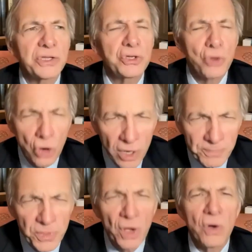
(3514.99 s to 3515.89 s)
Europe,
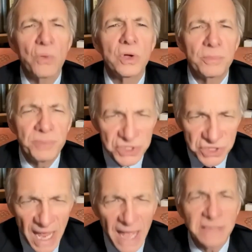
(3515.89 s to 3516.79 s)
though, will be
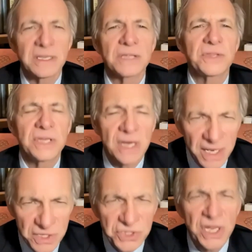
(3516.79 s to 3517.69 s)
stagnant. The
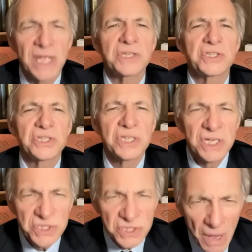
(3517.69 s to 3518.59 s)
United States,
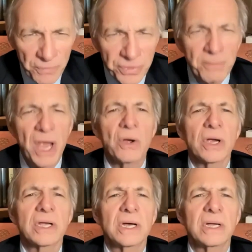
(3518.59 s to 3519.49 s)
South
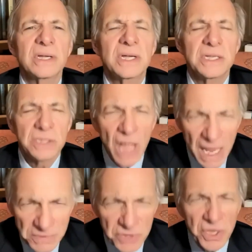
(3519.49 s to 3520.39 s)
America,
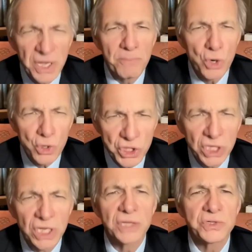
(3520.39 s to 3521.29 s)
the emerging
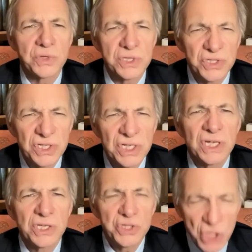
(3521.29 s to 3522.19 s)
countries
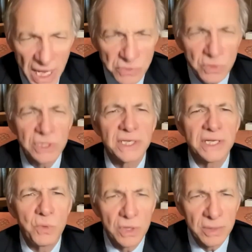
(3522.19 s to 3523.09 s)
generally
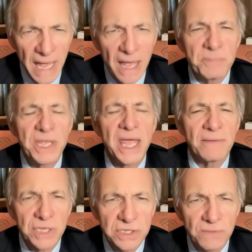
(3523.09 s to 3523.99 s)
will be
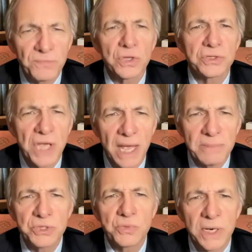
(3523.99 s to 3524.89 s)
having a difficult time
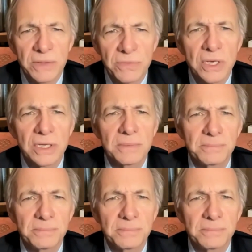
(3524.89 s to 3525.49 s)
in 23.